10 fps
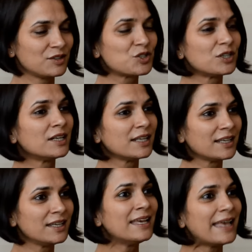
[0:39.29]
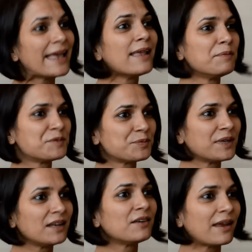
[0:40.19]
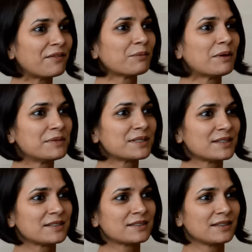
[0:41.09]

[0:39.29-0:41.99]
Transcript: journey helps me in driving my business.